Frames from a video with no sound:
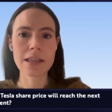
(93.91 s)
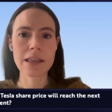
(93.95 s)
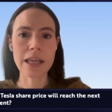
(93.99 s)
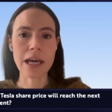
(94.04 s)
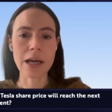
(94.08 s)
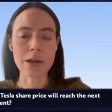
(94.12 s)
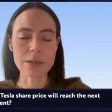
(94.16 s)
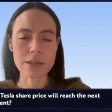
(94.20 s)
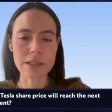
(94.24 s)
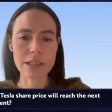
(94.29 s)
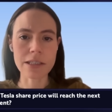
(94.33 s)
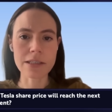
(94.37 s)

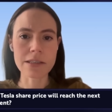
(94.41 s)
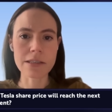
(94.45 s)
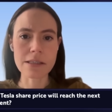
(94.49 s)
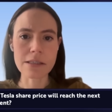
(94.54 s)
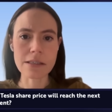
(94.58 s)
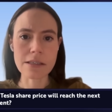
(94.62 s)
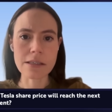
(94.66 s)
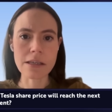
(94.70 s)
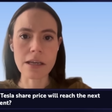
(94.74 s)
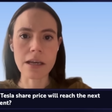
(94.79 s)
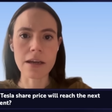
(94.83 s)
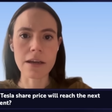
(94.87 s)

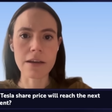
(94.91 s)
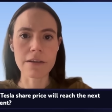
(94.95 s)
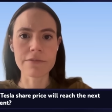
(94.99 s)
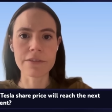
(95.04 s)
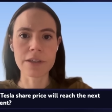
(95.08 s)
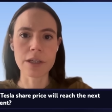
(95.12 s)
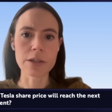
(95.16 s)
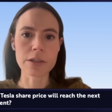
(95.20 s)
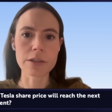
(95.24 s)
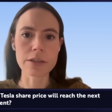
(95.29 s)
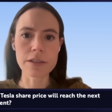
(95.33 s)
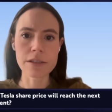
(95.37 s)
thousands of
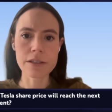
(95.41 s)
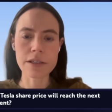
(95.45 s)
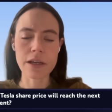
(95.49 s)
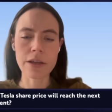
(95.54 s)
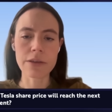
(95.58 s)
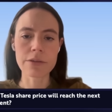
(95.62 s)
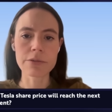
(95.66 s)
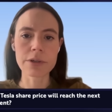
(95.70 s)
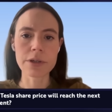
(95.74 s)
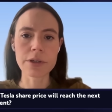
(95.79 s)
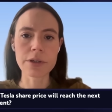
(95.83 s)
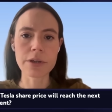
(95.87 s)
vehicles
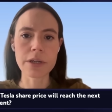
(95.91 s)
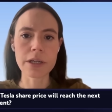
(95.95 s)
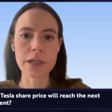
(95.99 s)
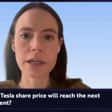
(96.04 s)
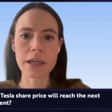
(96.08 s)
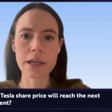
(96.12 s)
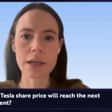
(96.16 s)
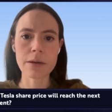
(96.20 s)
on the road.